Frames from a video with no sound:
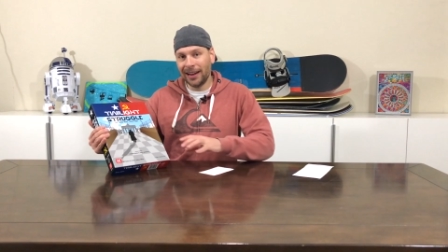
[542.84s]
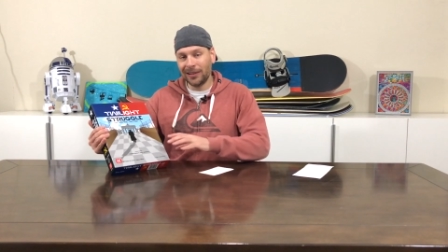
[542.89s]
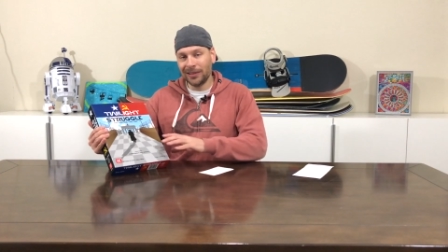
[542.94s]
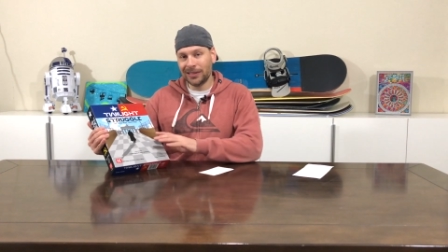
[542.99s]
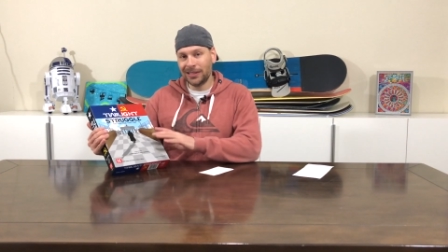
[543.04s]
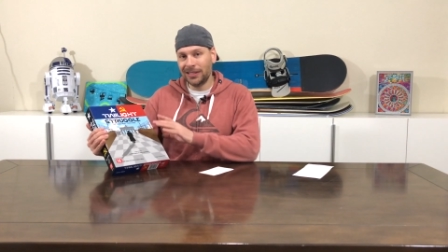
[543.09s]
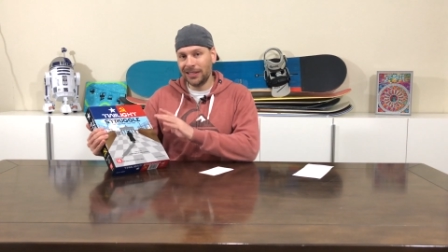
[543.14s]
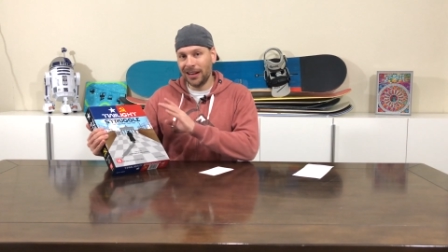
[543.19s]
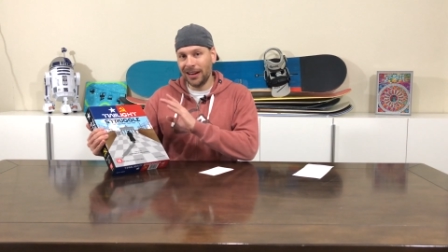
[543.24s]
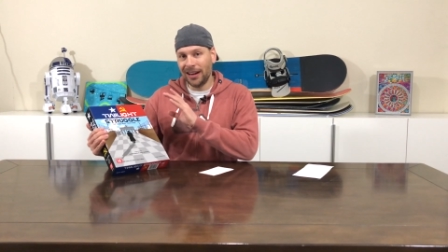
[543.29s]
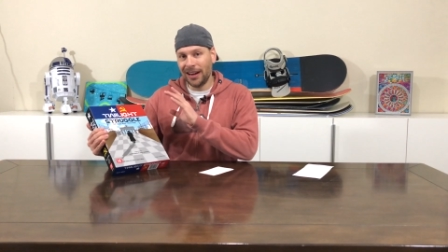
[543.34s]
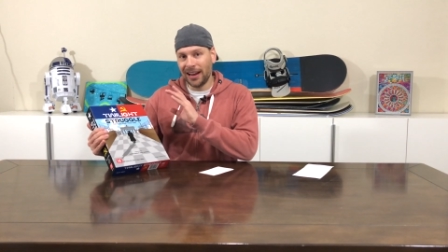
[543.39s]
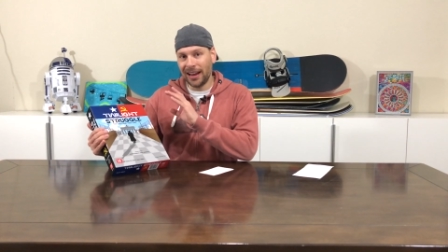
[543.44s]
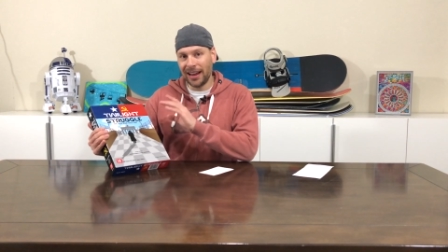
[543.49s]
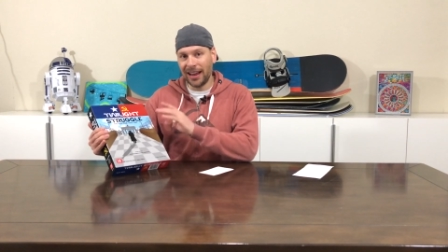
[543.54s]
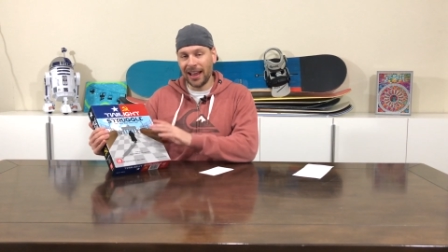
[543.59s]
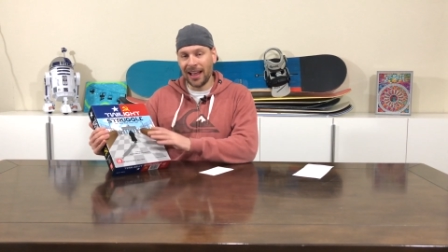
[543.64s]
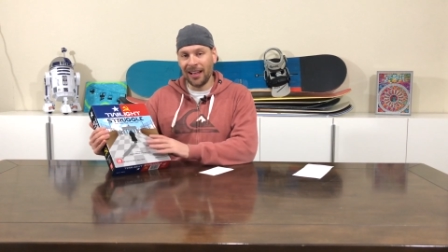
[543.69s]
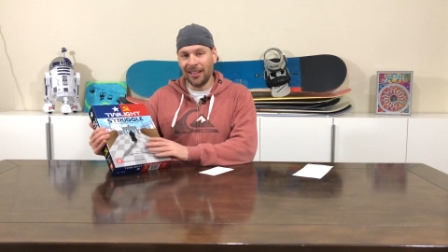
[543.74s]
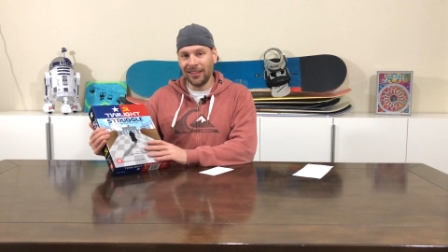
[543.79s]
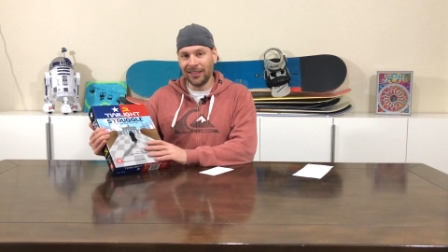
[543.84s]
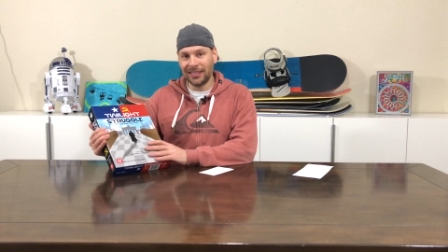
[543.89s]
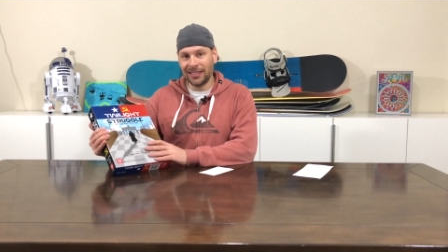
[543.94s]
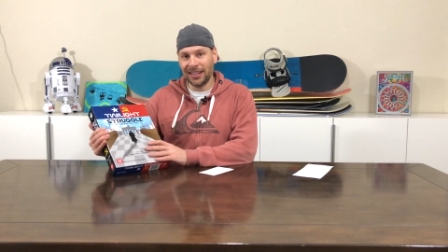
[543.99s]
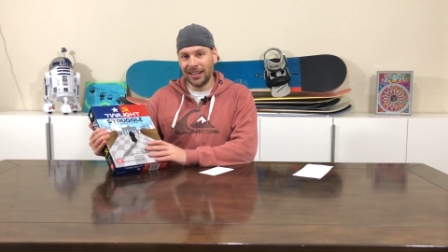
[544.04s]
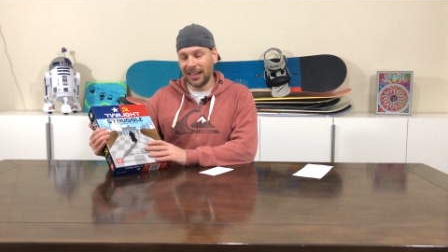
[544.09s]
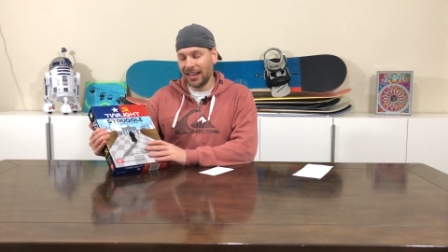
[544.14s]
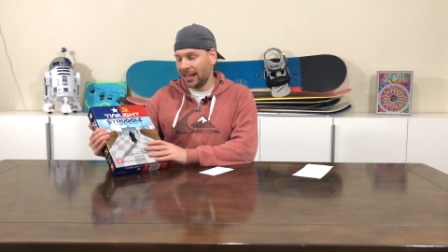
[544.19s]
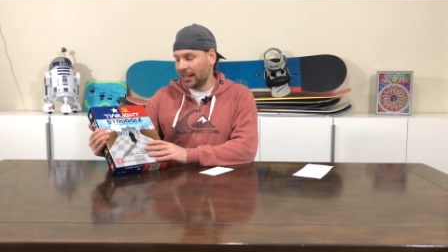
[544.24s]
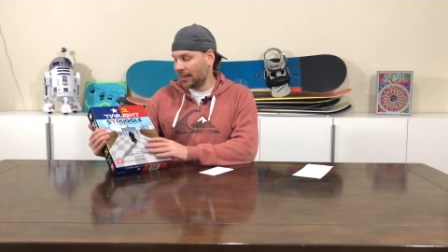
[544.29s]
out Sunday, Alex
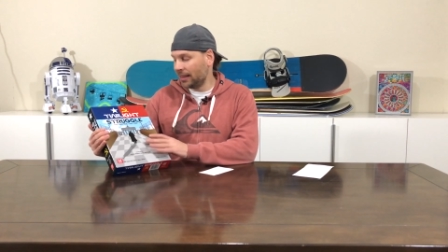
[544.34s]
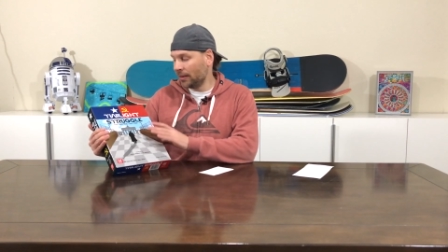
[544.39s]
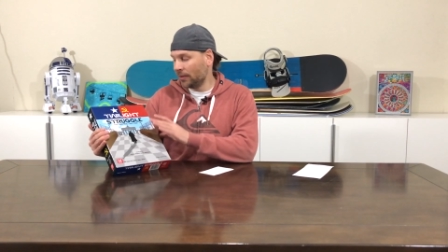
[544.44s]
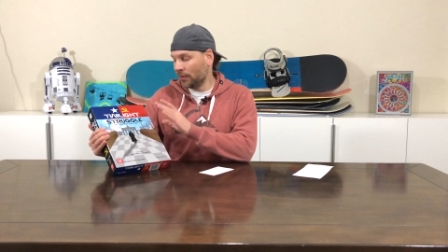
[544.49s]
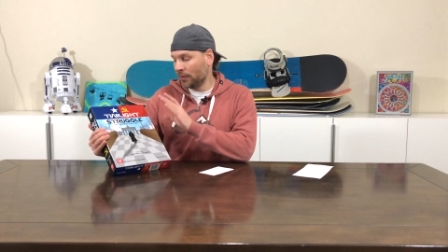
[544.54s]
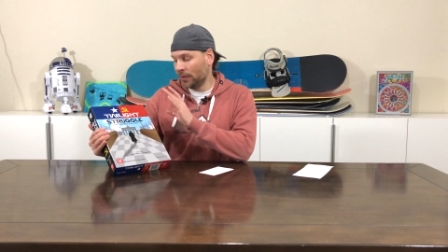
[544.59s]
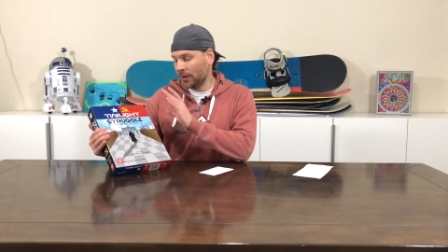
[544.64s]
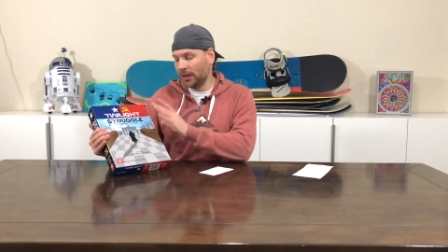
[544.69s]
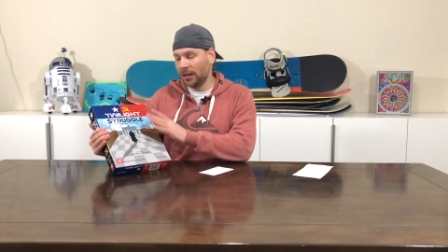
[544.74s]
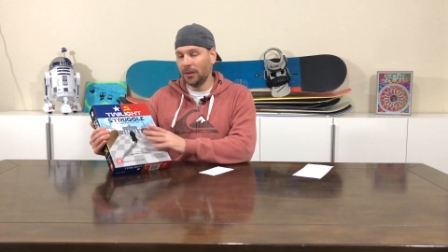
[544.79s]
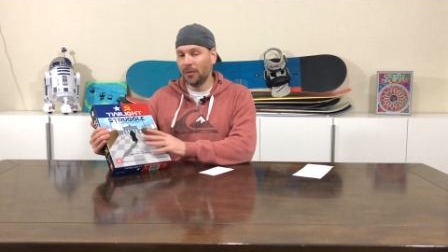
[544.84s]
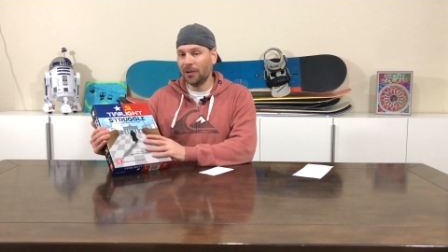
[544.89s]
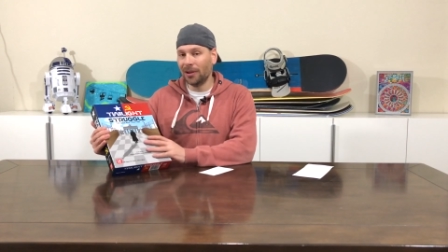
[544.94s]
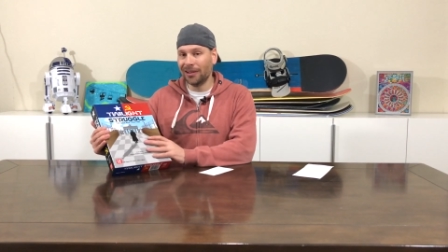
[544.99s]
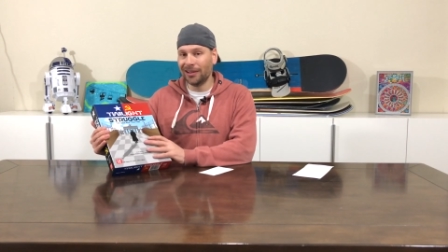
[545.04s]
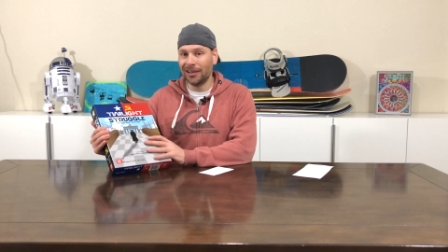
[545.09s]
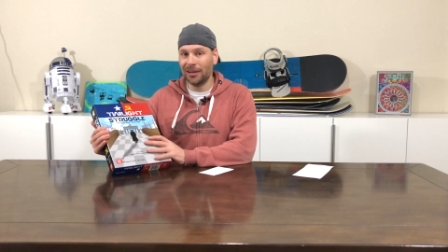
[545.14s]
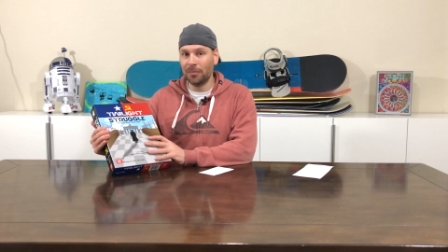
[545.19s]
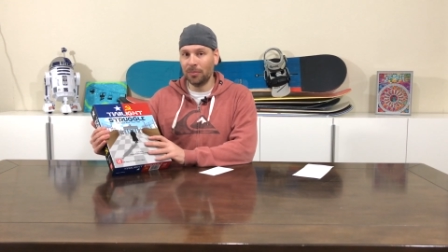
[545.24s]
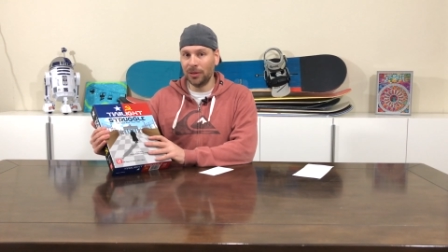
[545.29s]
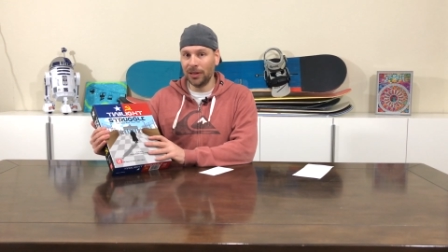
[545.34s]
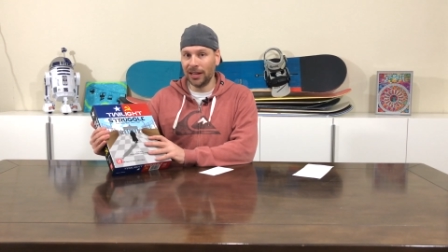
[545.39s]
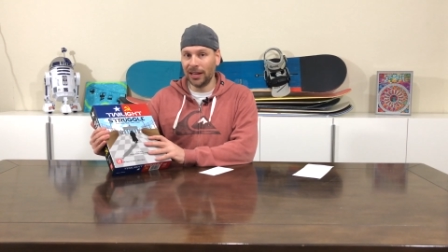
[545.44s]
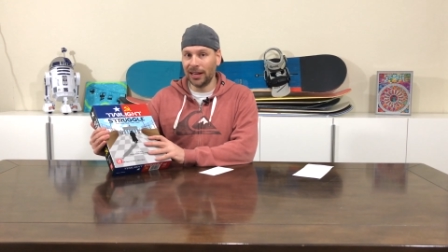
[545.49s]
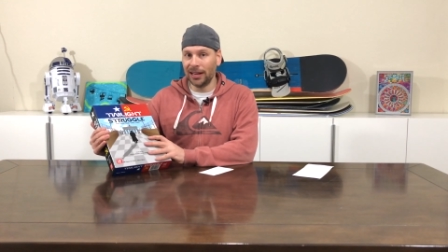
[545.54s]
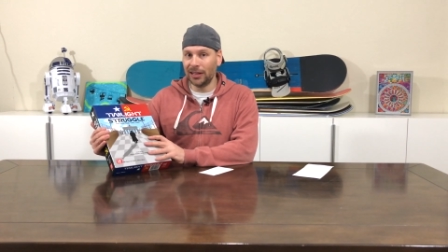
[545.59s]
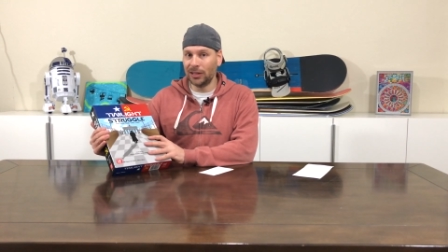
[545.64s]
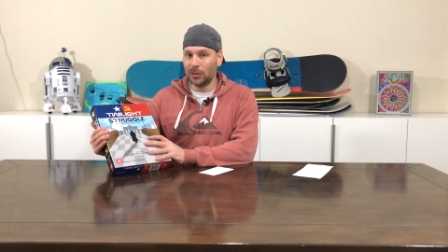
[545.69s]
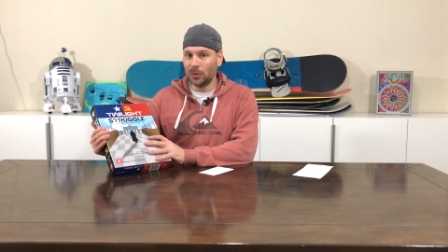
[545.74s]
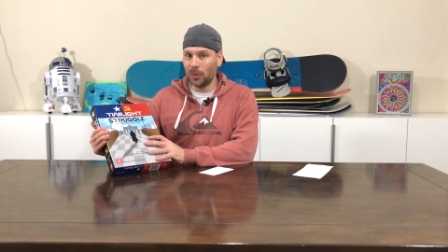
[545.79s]
and Ethan really wanted to
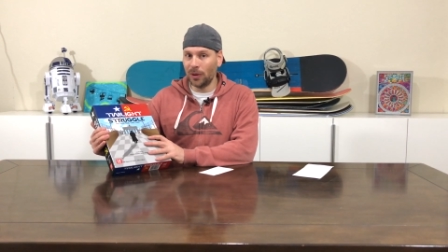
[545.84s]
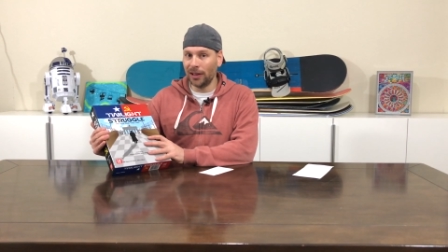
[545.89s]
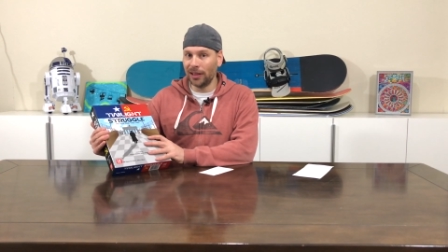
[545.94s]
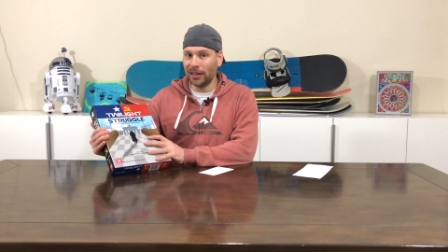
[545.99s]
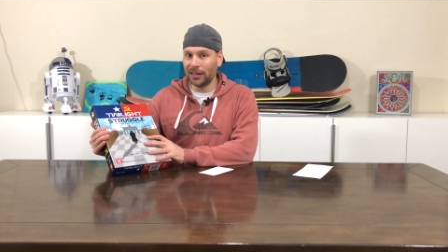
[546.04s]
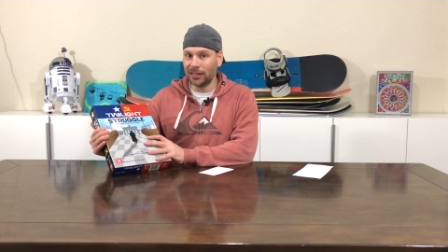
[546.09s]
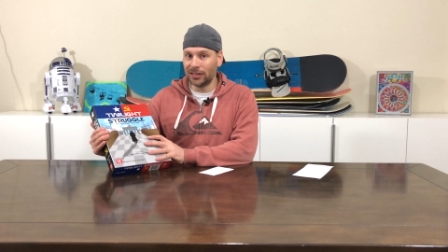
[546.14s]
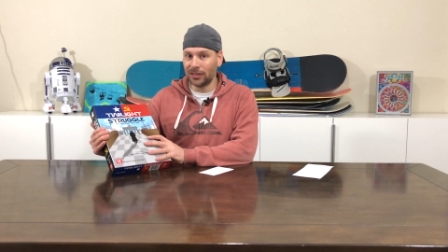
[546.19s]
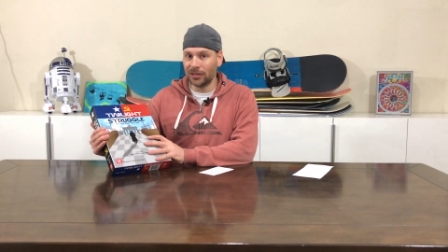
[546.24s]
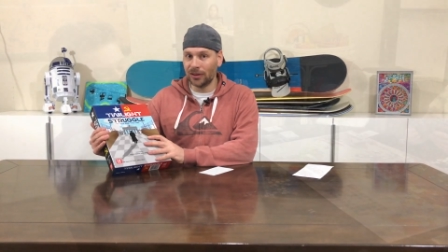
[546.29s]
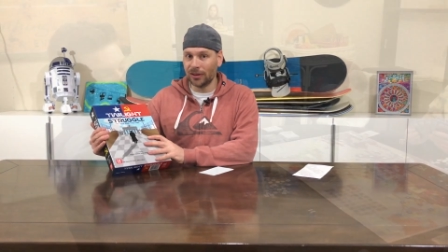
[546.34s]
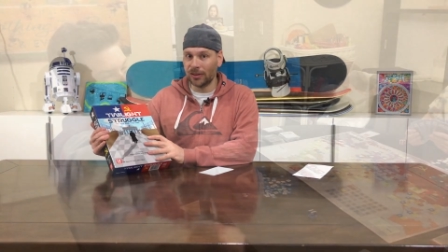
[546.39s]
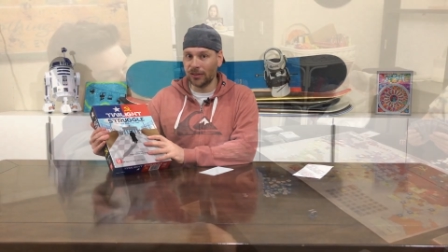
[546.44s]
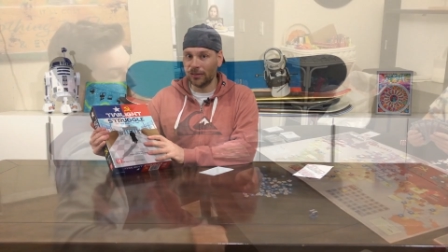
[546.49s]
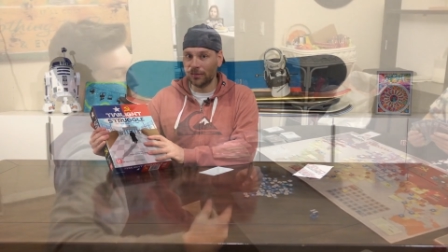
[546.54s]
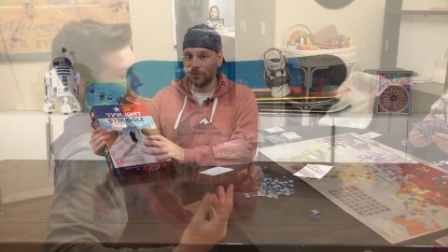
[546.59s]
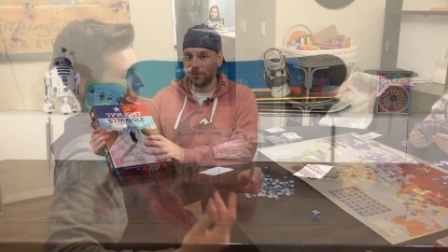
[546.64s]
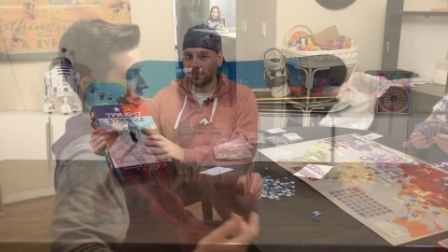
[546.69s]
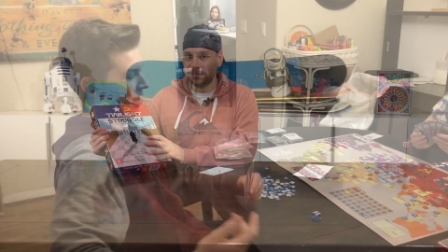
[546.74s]
play Twilight Struggle.